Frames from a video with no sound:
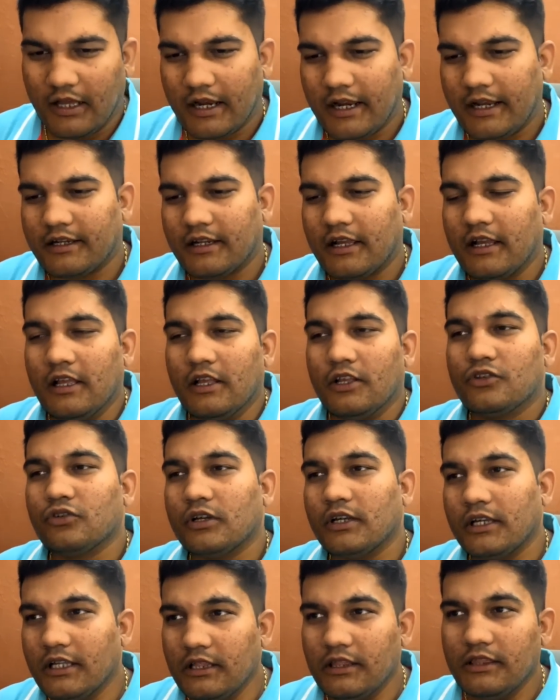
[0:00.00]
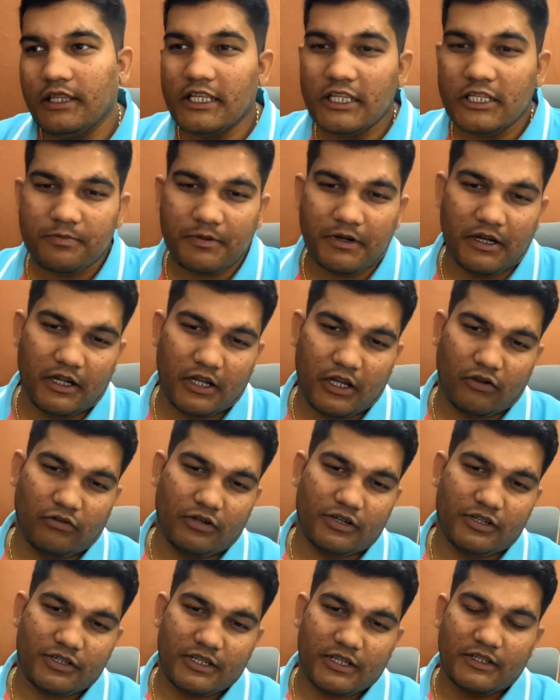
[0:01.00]
Right? So in this
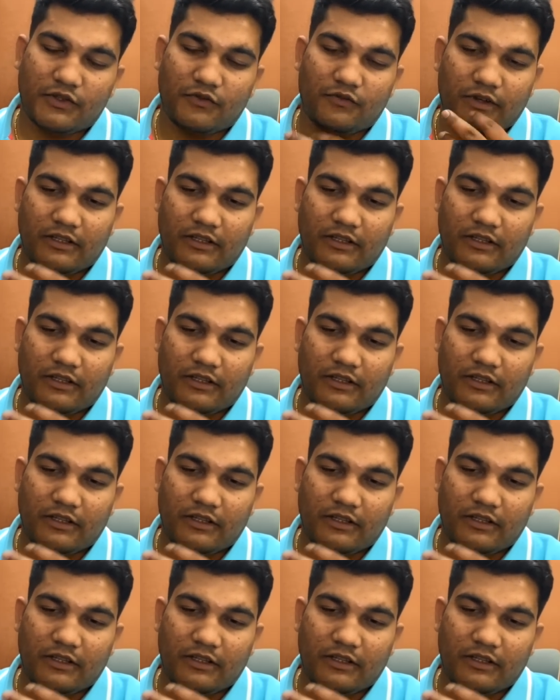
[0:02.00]
particular sense,